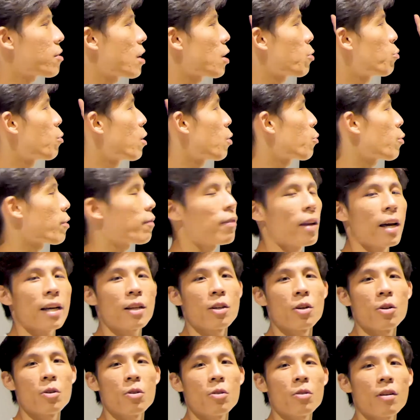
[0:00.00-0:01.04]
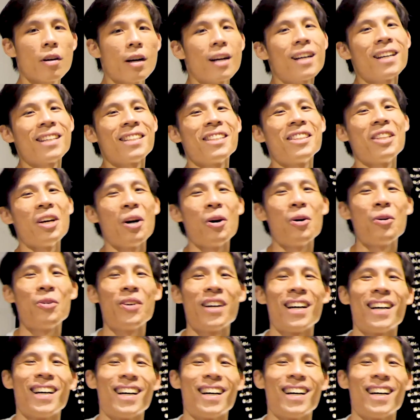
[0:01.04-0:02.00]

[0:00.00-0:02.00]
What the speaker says: they work with Lego. No.